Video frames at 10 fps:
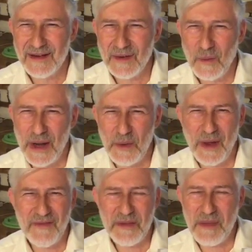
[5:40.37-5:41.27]
Why do I
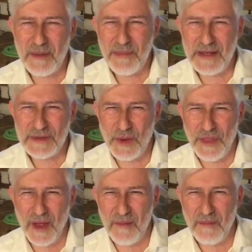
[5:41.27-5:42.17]
have to make peace with
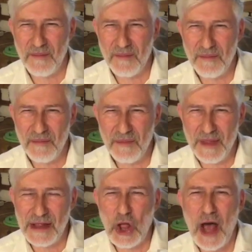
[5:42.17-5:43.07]
them?
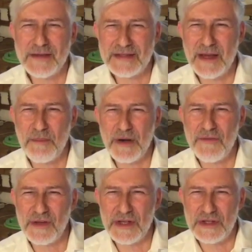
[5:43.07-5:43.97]
They lost their
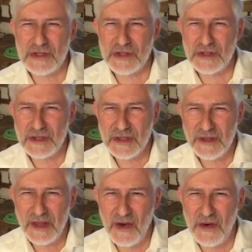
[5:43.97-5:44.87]
privilege.
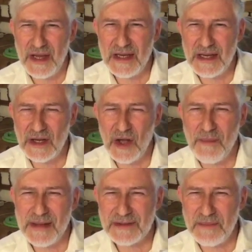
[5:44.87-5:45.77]
They're eating
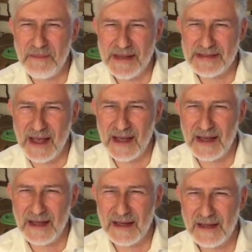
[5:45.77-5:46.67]
chametz on Pesach.
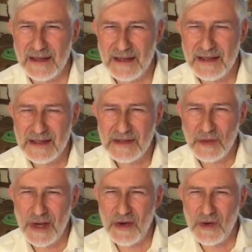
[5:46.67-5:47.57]
So
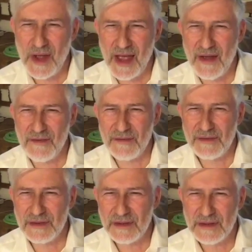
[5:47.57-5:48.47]
here you have
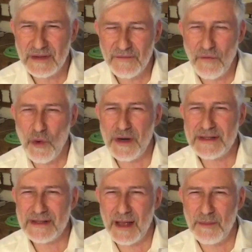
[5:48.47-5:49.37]
4
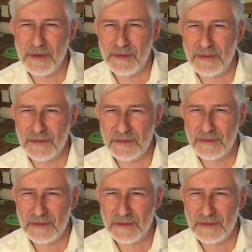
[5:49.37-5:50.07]
examples